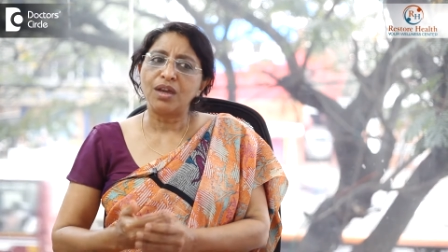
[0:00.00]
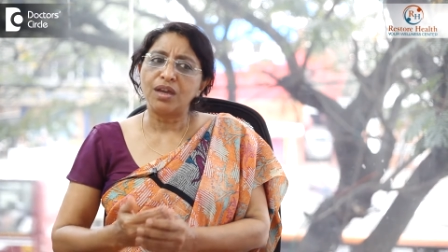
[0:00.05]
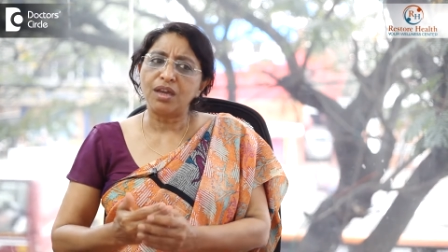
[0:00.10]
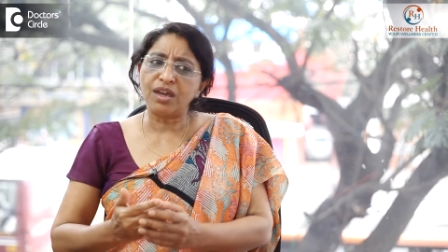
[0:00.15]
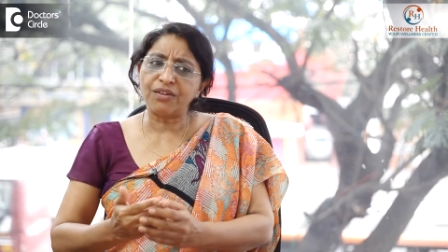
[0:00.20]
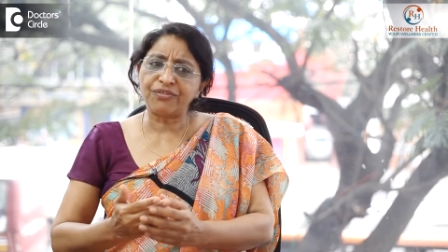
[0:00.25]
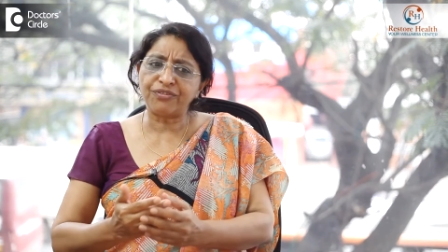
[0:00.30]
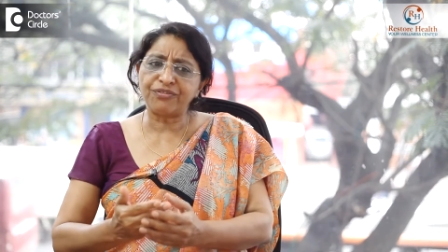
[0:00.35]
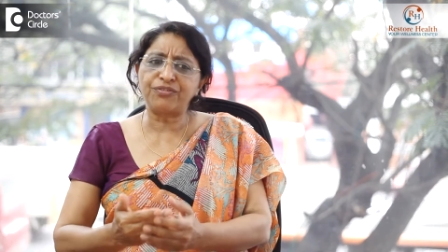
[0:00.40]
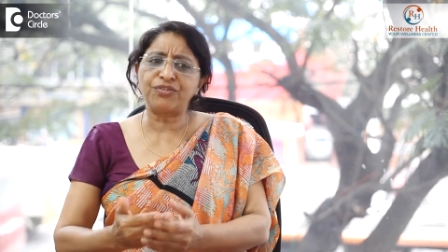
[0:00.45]

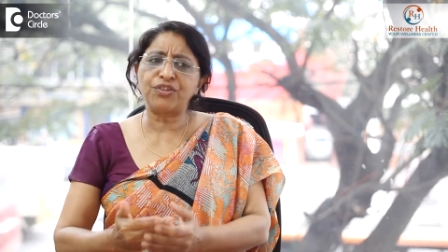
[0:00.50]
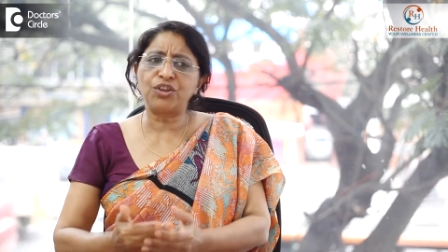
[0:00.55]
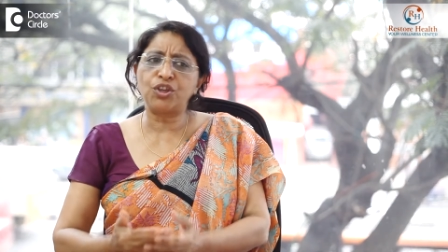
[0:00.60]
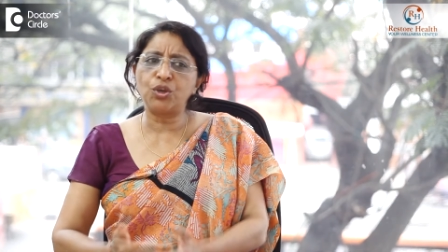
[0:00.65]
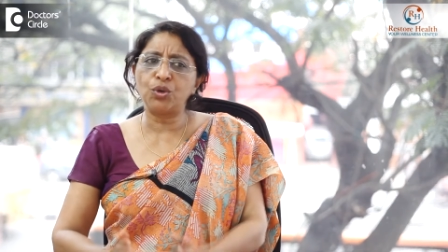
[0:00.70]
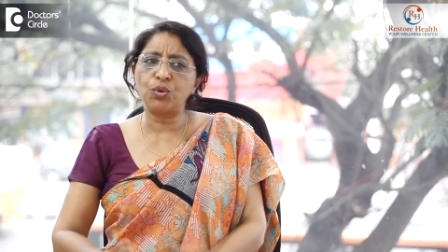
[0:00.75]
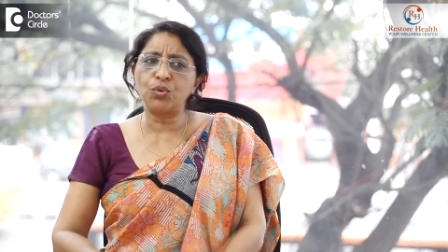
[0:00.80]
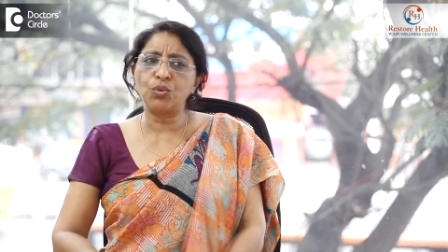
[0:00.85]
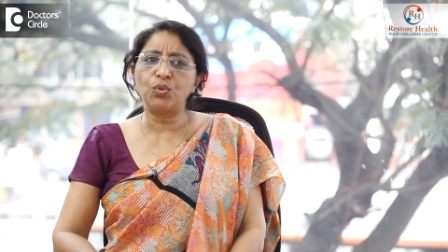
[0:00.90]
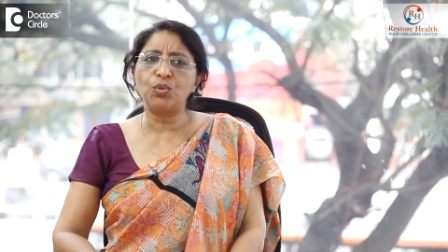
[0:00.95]
if
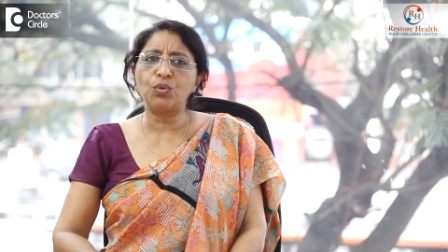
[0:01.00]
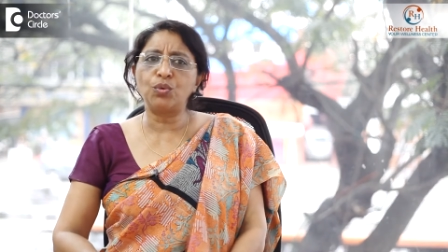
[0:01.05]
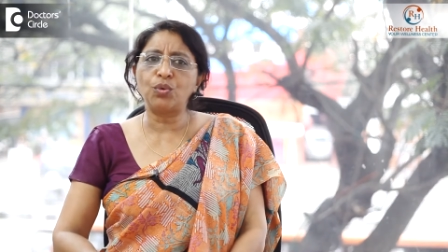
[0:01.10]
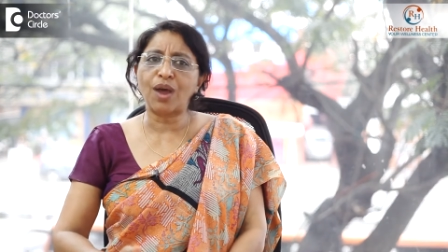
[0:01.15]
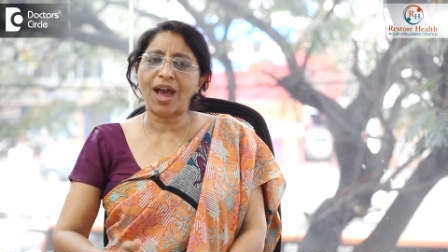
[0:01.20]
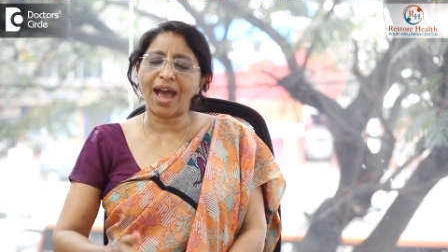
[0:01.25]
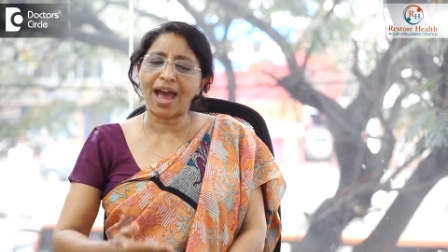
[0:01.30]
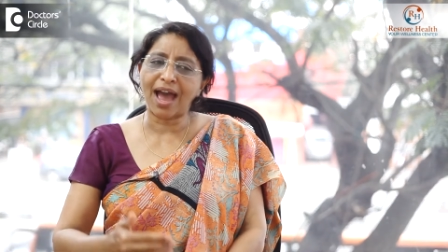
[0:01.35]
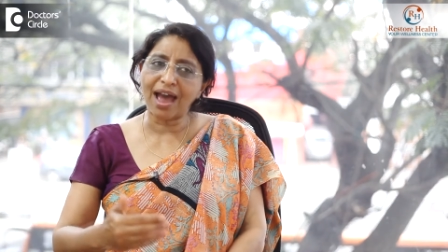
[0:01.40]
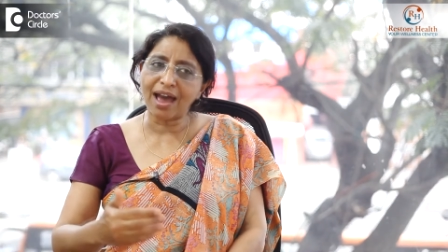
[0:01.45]
you
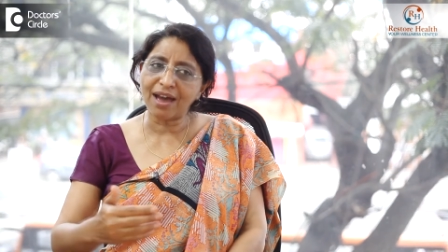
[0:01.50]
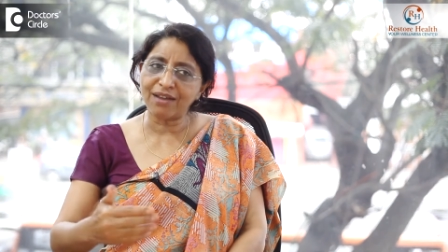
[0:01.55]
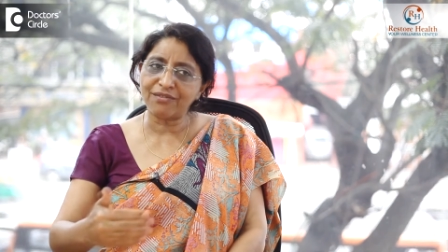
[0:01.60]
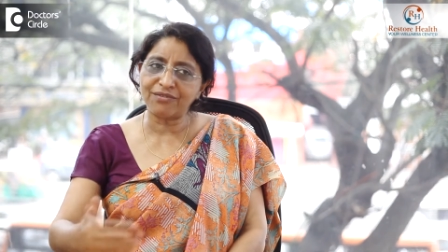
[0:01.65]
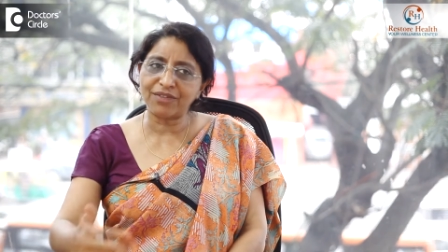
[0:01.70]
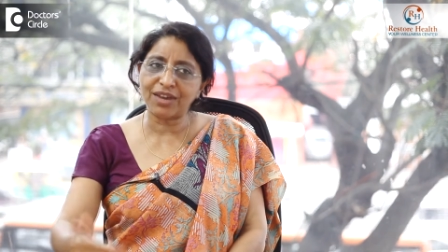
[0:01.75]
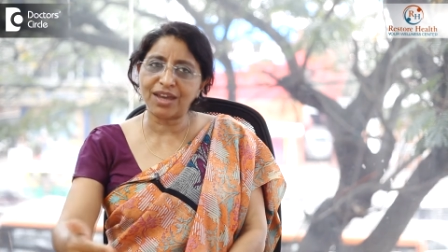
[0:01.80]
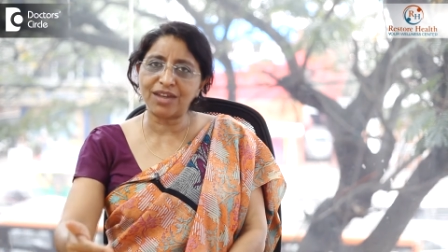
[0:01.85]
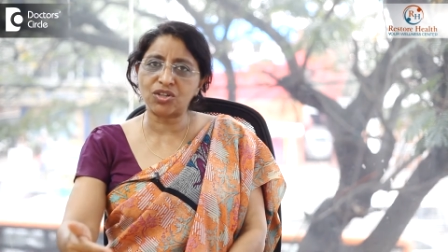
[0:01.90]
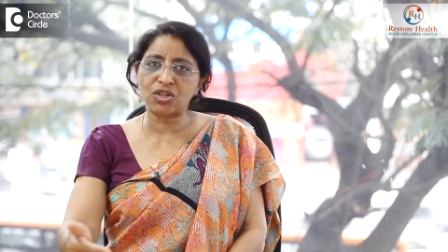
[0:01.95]
have
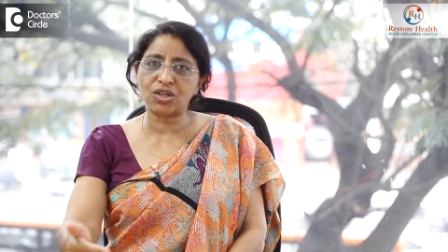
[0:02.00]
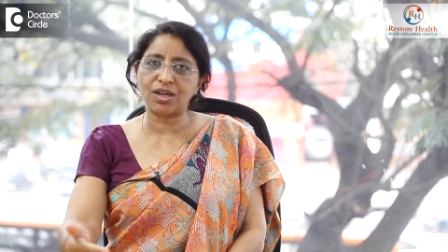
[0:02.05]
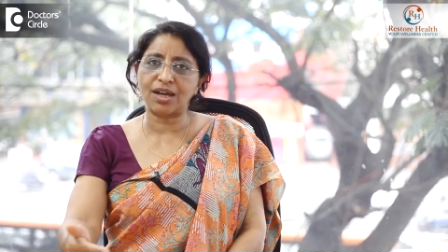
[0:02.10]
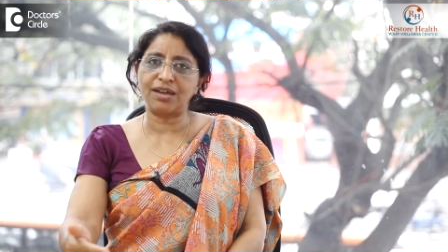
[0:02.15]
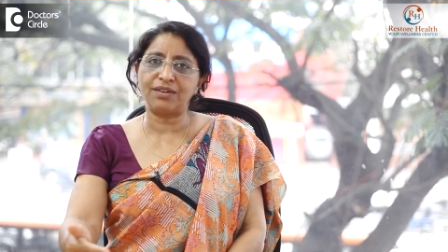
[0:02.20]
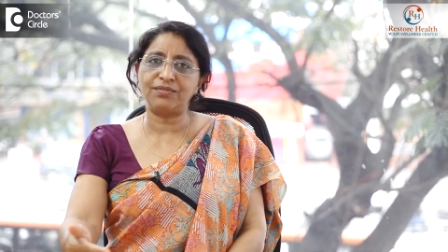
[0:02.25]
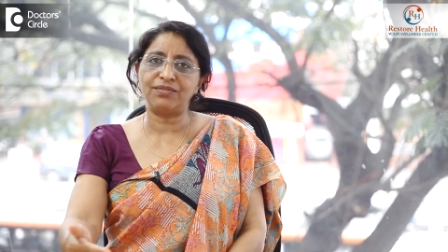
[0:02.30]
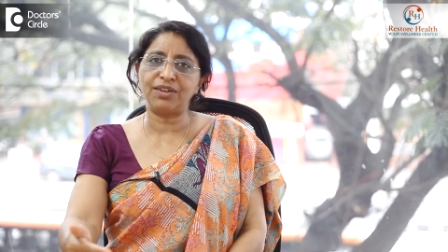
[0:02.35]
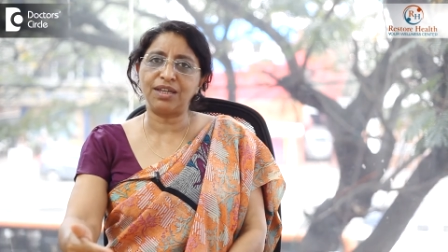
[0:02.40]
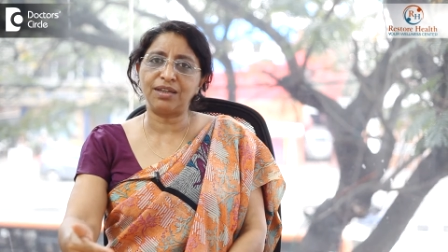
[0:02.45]

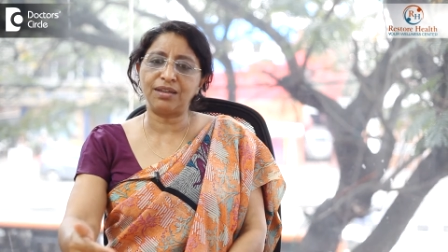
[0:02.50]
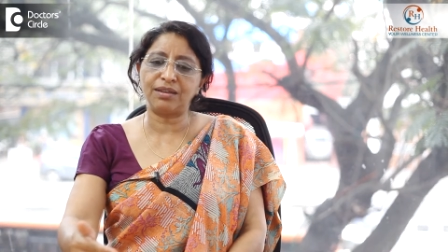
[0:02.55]
HIV,